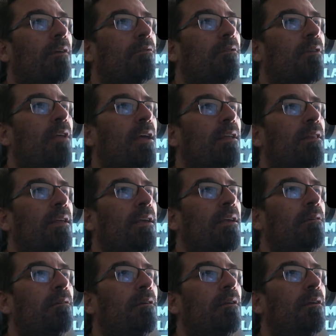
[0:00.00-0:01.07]
slightly.
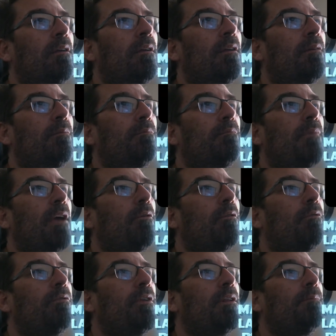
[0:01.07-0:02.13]
Micro fillet.